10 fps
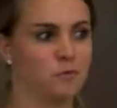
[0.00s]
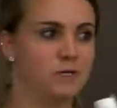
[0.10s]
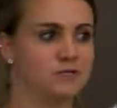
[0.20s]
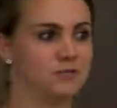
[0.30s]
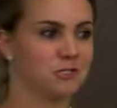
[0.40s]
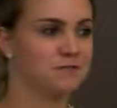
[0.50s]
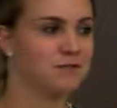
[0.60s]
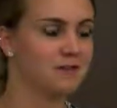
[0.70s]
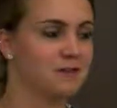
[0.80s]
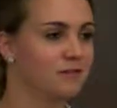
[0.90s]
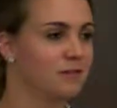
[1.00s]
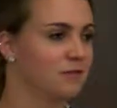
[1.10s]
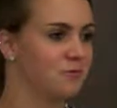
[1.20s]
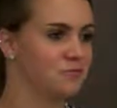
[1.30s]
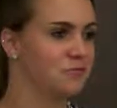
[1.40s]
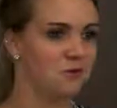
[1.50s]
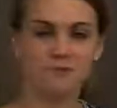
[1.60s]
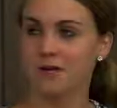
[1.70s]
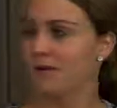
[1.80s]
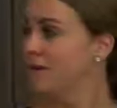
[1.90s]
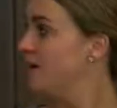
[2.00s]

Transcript: to research everything. Like, it was so fun.